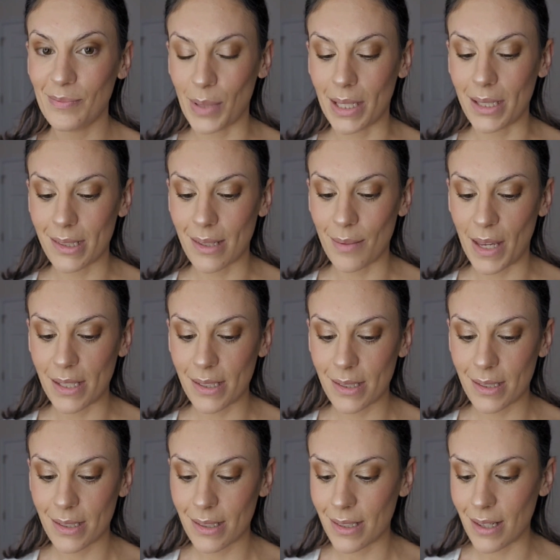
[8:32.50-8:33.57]
but it's the
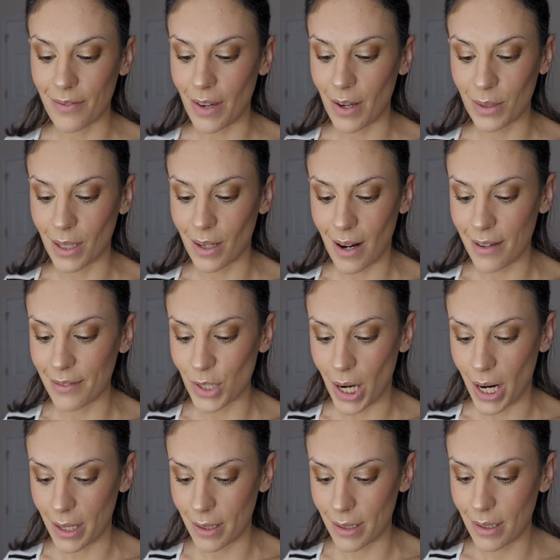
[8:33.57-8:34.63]
best stuff out there. I've
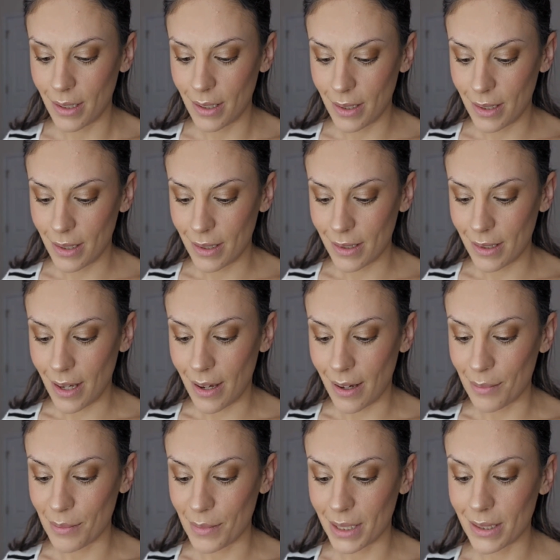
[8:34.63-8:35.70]
tried
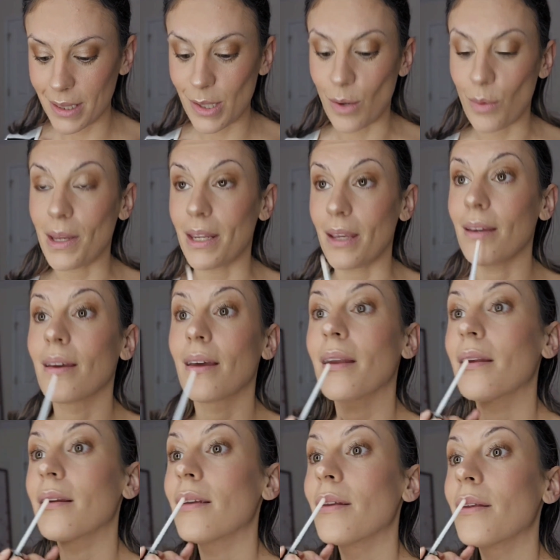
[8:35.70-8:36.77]
so many,
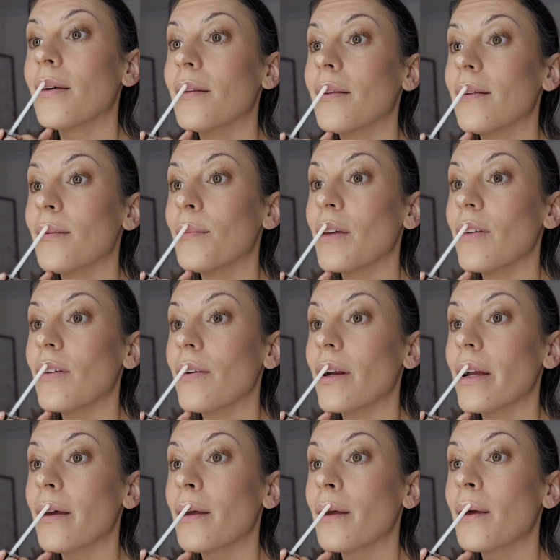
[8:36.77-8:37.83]
and this is my
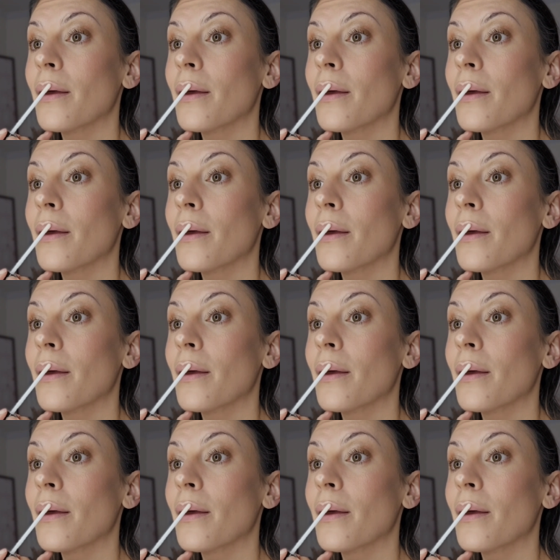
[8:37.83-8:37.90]
favorite.